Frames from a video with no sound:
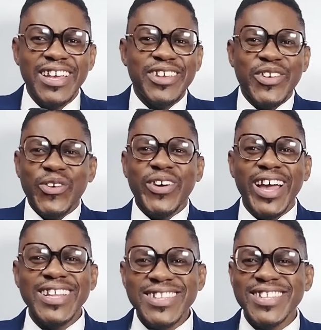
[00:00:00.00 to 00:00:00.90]
You
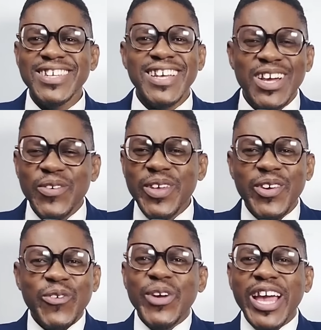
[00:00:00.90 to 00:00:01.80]
can't.
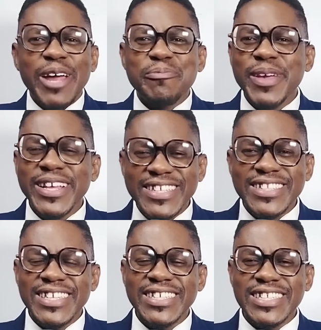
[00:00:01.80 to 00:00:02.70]
We can't make these
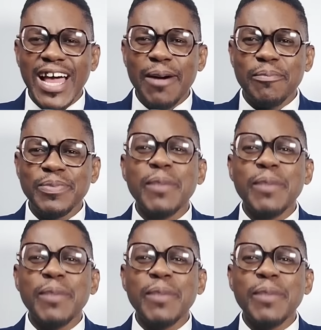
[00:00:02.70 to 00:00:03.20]
things up.